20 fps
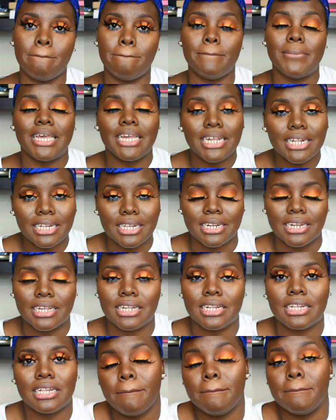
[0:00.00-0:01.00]

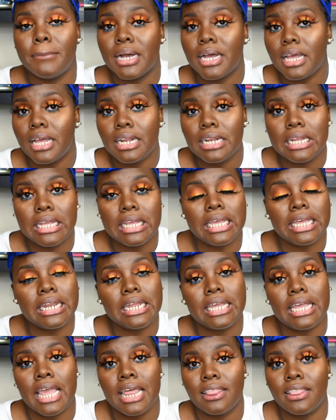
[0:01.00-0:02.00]
business. But
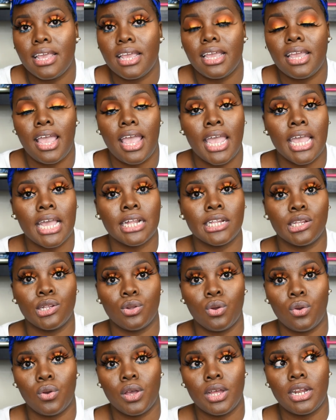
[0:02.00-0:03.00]
anything hands
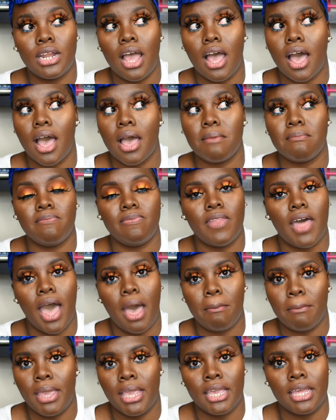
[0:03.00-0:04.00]
on, I'm
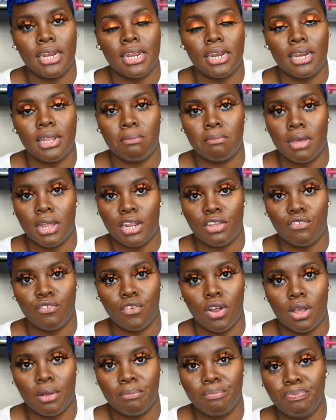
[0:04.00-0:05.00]
not making any money
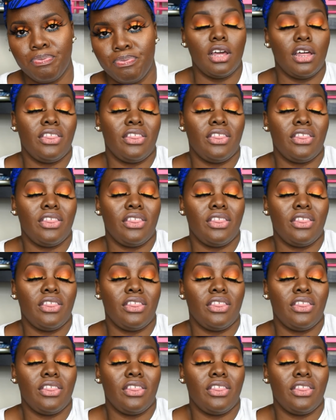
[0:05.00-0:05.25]
from.